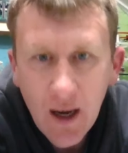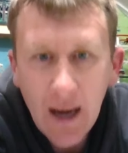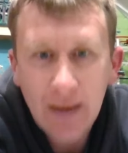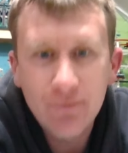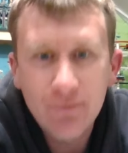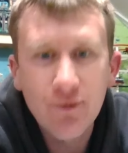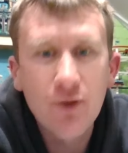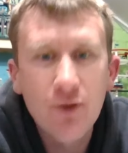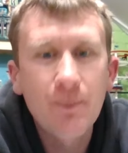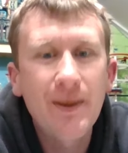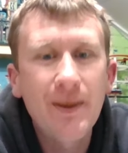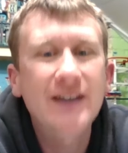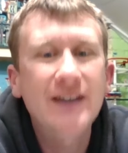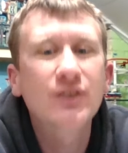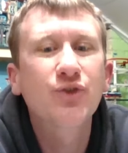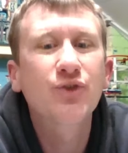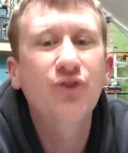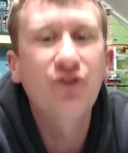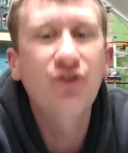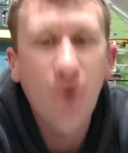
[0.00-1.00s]
and for the
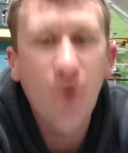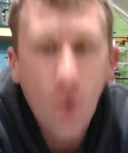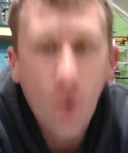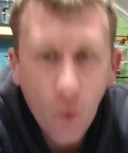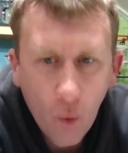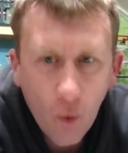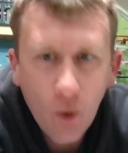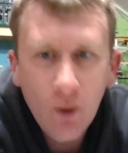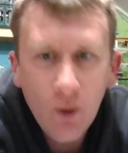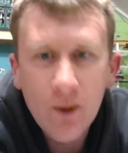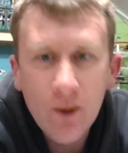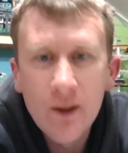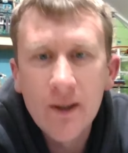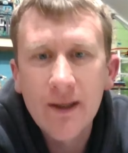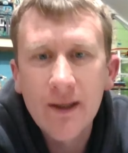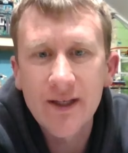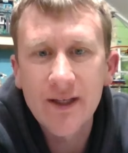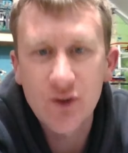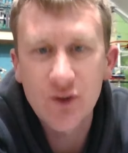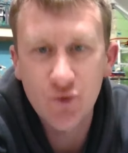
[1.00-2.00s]
PS4,
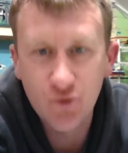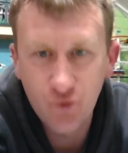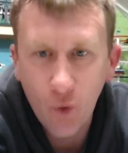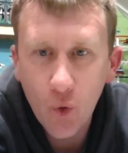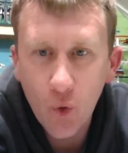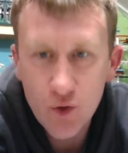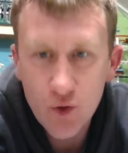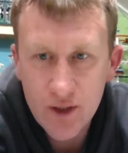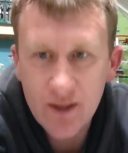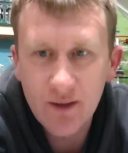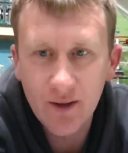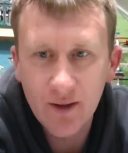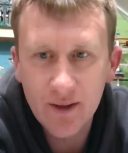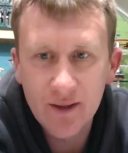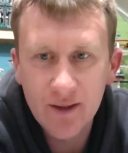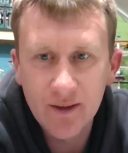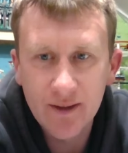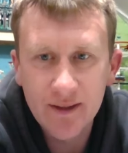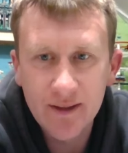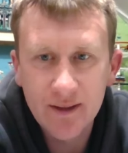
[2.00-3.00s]
it's
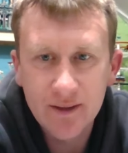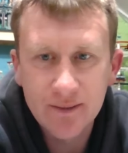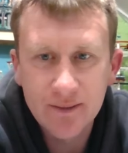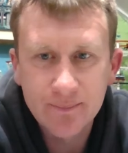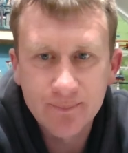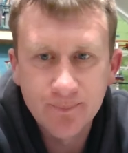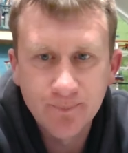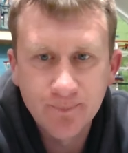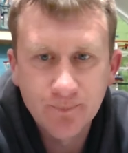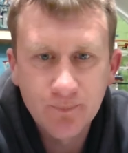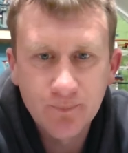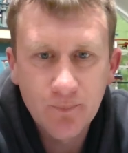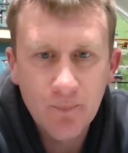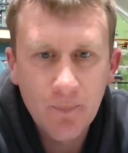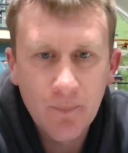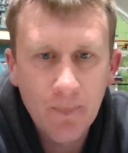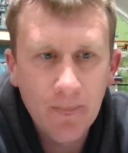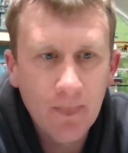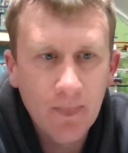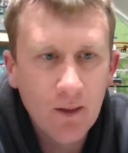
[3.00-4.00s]
$49.99.
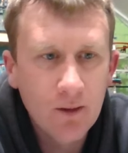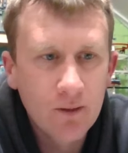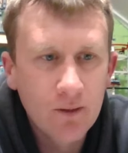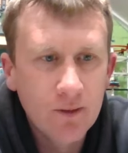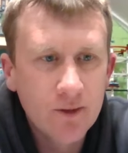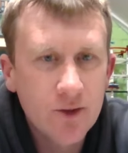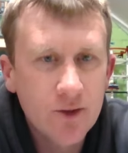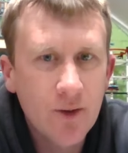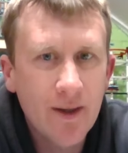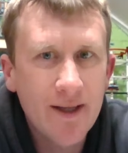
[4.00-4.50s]
So